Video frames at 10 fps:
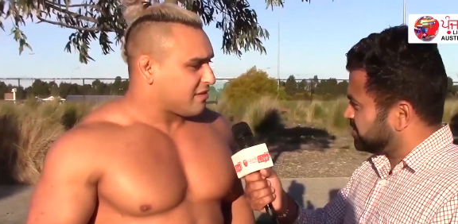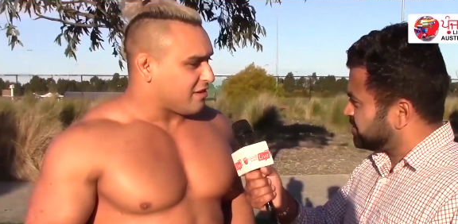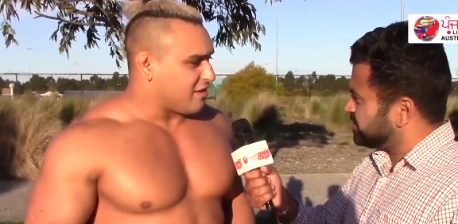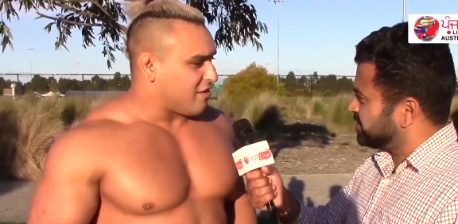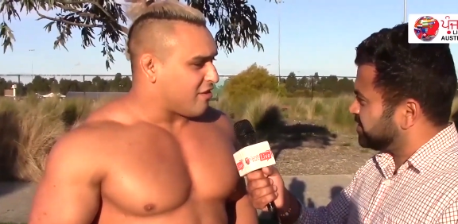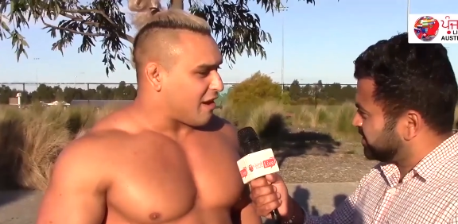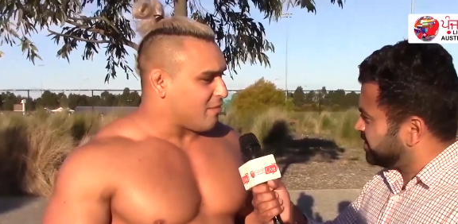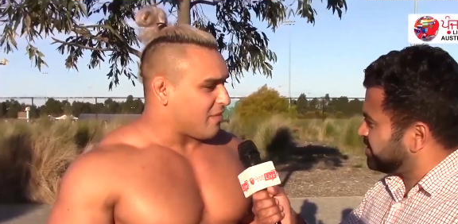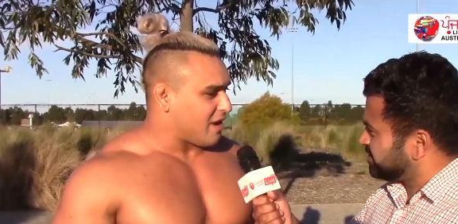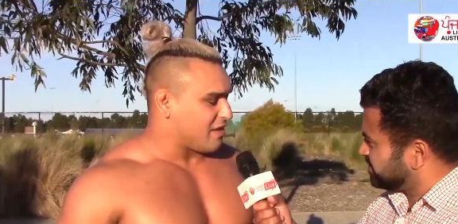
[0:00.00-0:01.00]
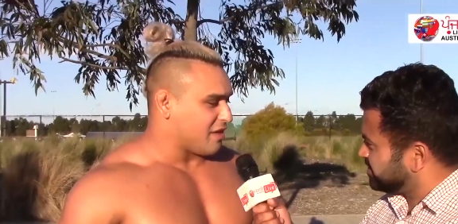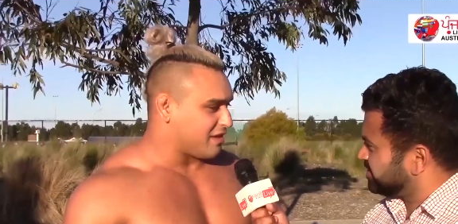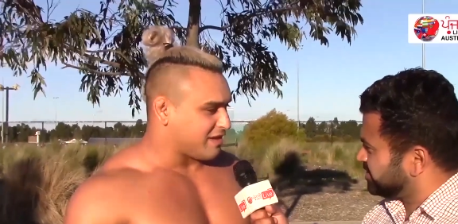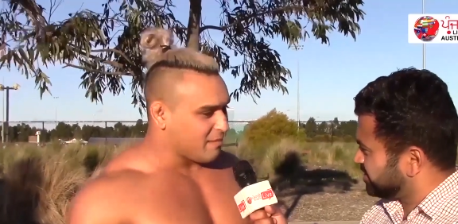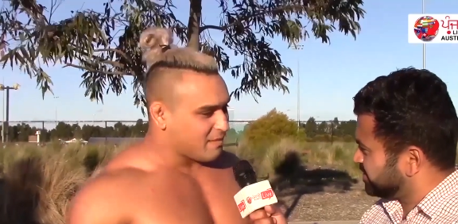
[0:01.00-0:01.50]
Speaker 1: You know, I'm the
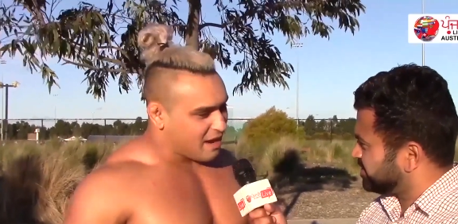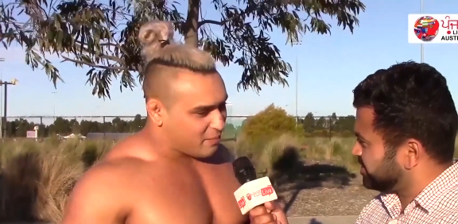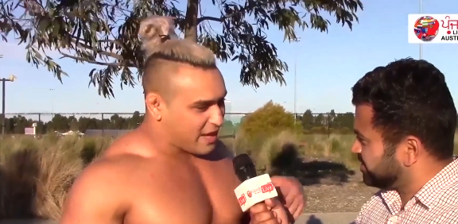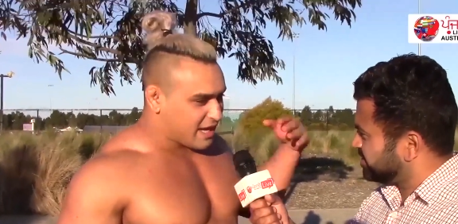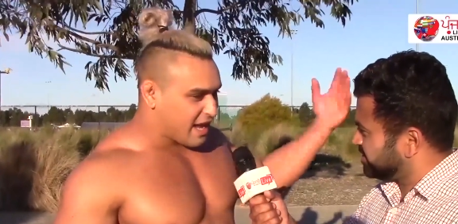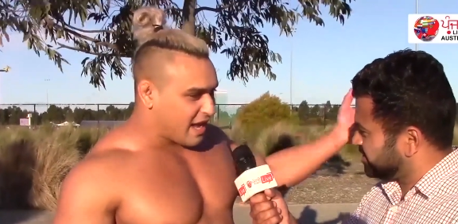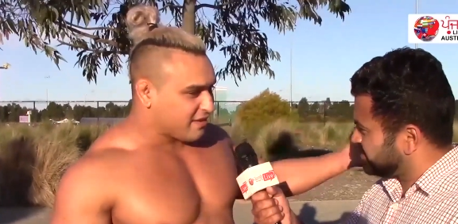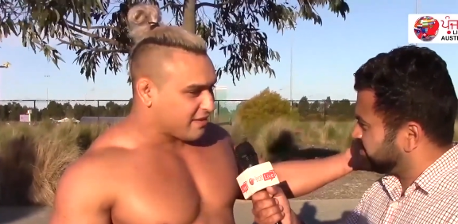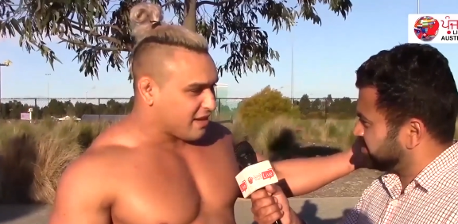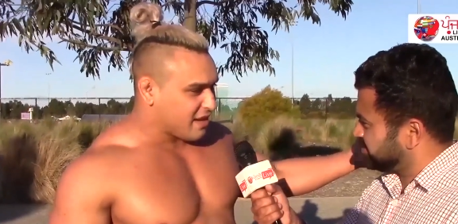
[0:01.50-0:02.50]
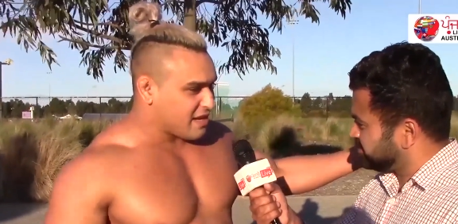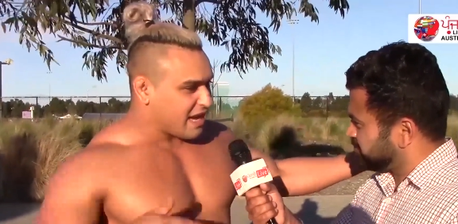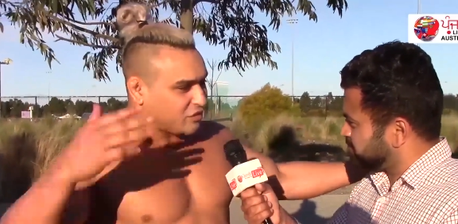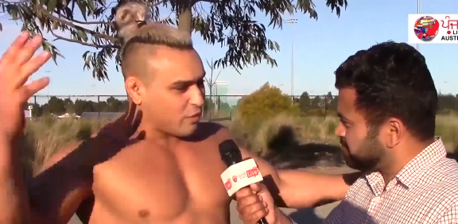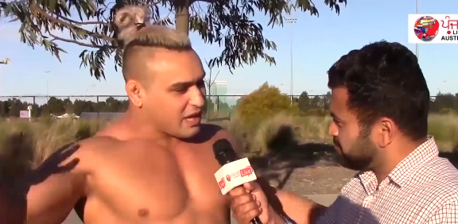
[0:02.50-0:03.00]
team that I'm playing against.
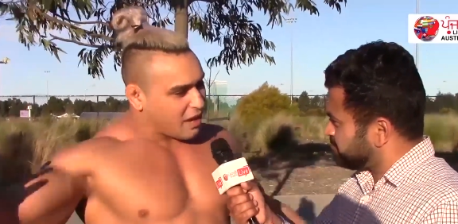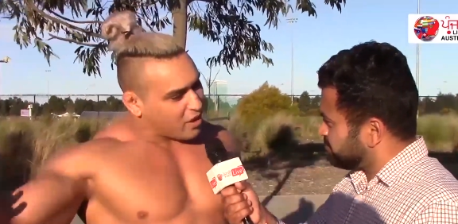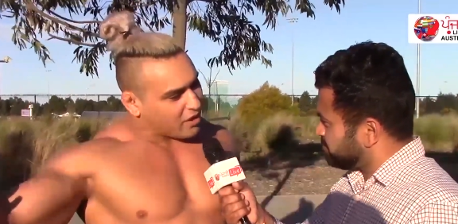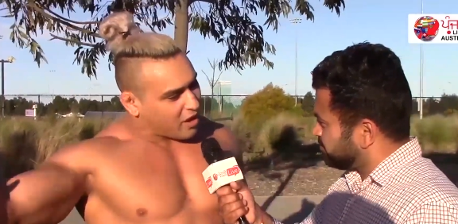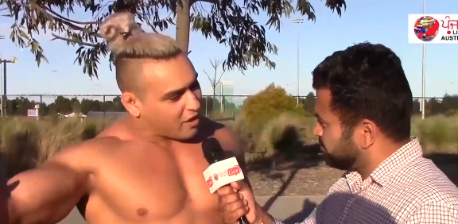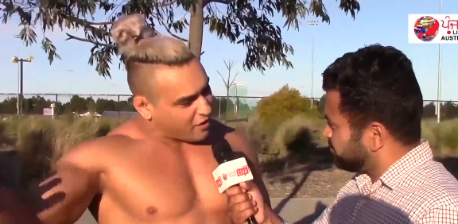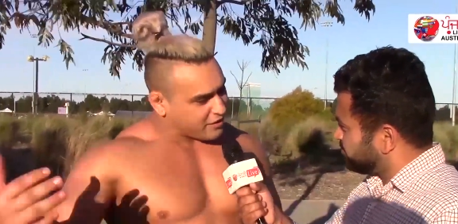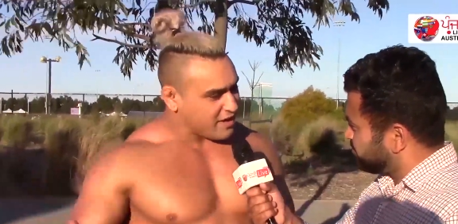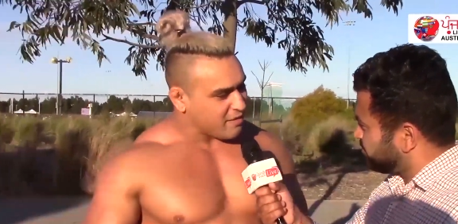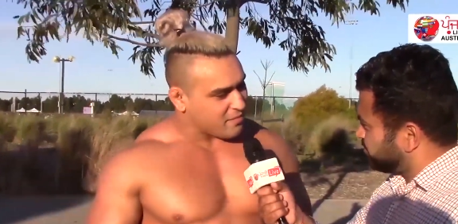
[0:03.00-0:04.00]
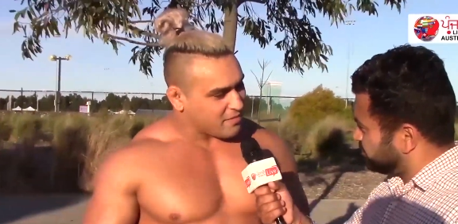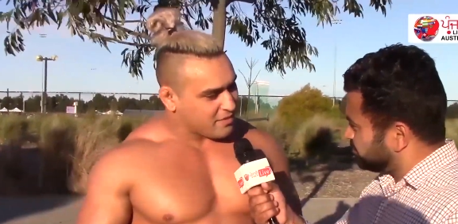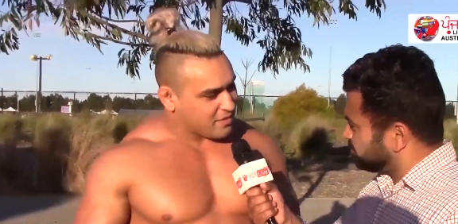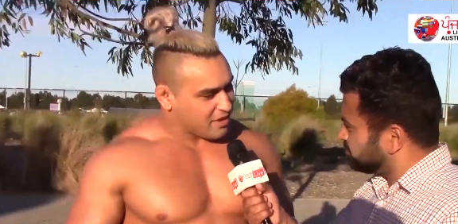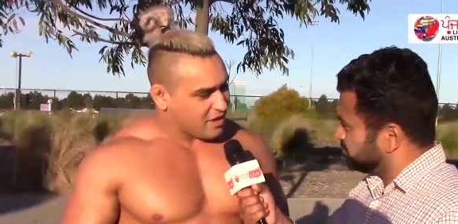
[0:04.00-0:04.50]
Next week, I'm on, on their team
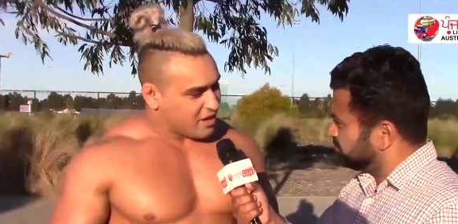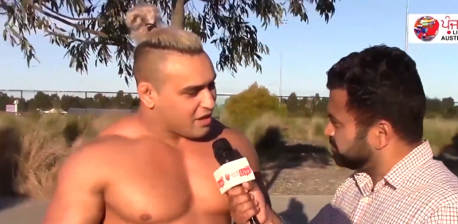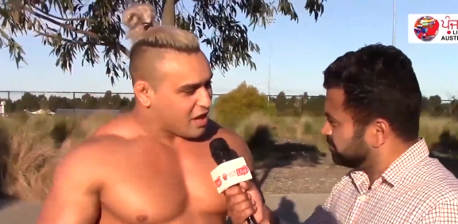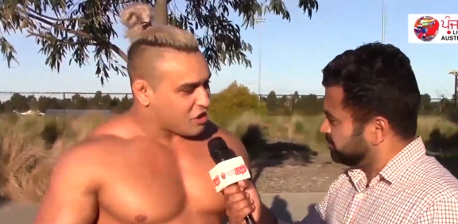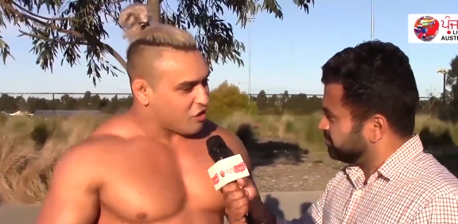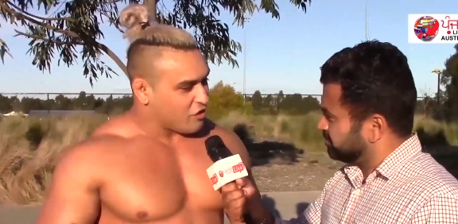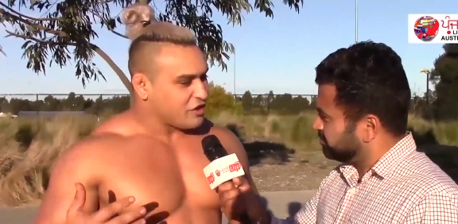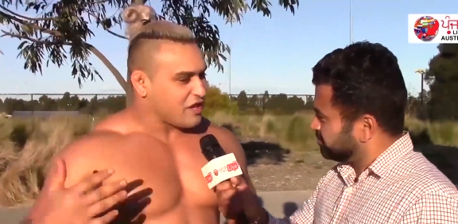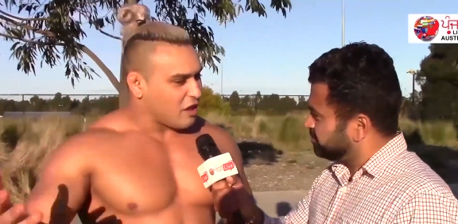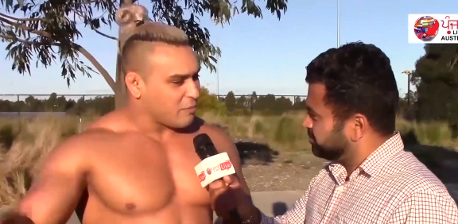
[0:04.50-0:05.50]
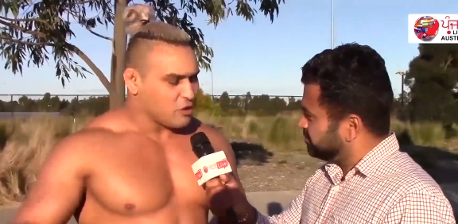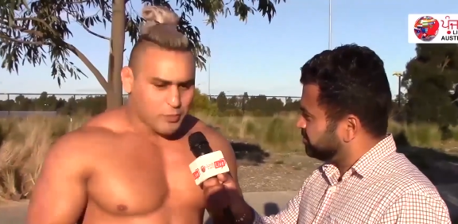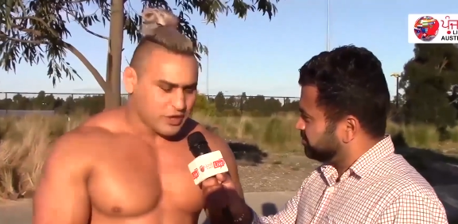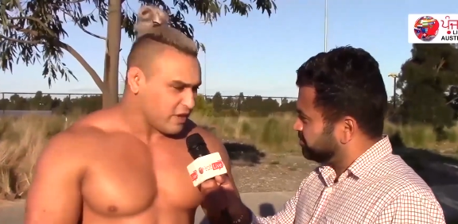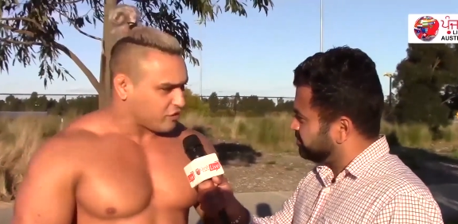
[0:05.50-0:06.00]
and you know they're telling me
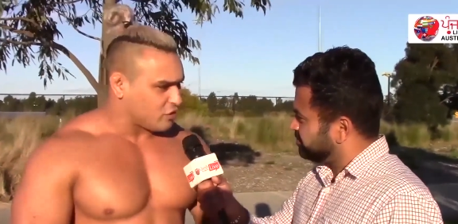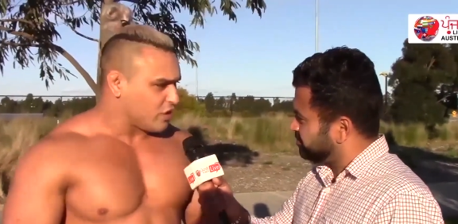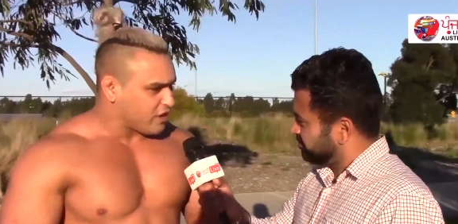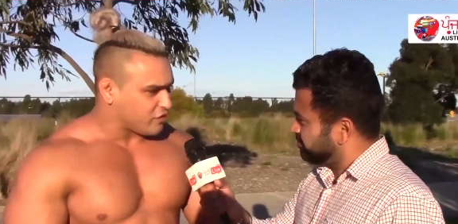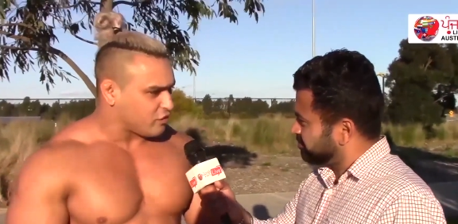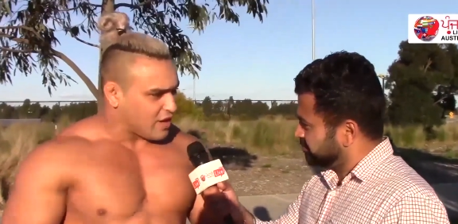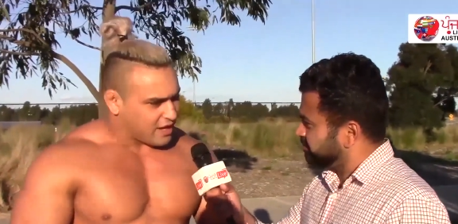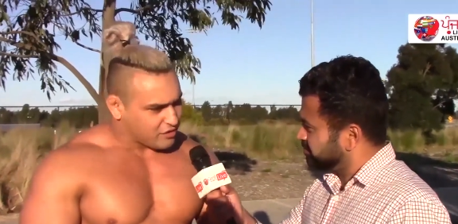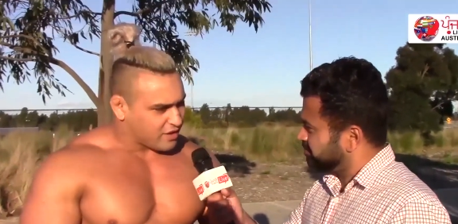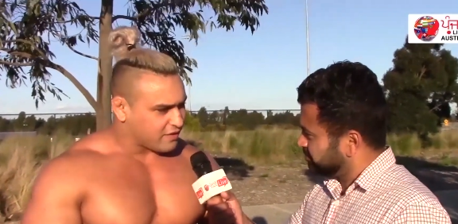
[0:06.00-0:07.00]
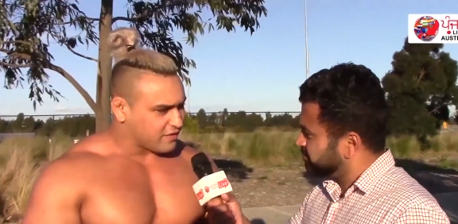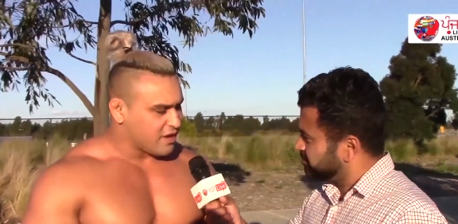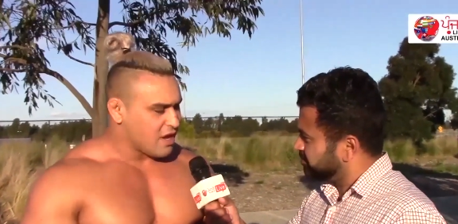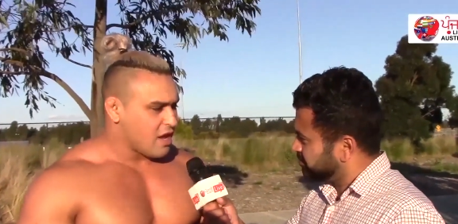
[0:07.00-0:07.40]
put this, do this, do that, do this.